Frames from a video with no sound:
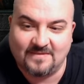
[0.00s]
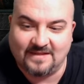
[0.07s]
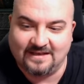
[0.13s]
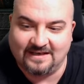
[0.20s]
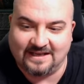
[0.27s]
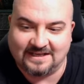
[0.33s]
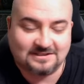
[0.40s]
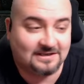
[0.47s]

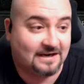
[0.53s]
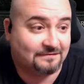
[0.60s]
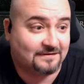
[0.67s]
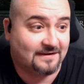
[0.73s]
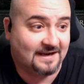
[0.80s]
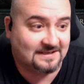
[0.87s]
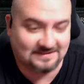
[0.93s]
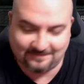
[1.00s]
Last craft,
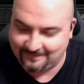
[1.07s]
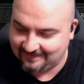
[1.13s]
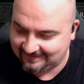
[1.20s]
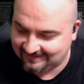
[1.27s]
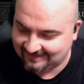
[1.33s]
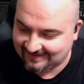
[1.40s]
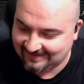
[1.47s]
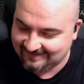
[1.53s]
guys. Here we
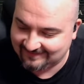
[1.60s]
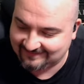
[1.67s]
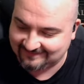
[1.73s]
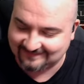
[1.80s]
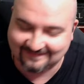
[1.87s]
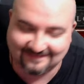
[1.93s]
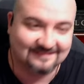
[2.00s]
go.